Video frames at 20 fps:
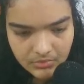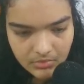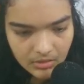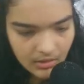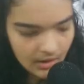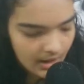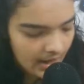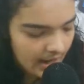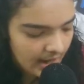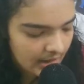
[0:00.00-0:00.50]

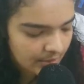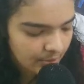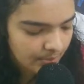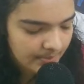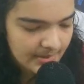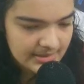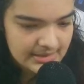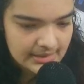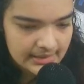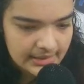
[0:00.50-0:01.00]
And we're
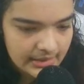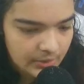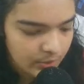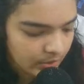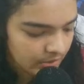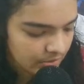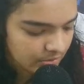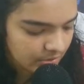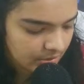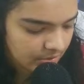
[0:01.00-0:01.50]
basically
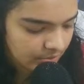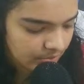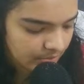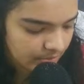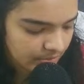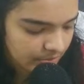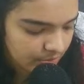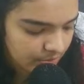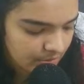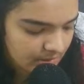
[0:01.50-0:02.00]
going to
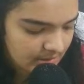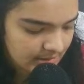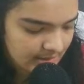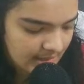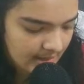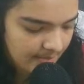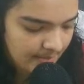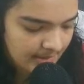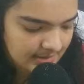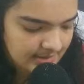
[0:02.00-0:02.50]
do the
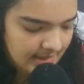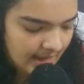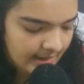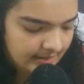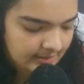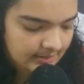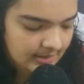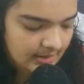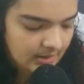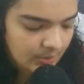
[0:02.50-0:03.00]
same
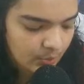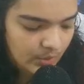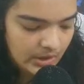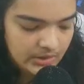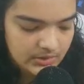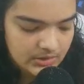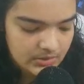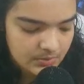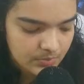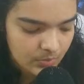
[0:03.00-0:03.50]
exact thing
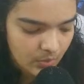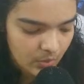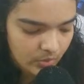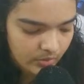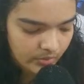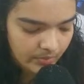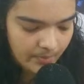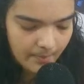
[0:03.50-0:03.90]
once more.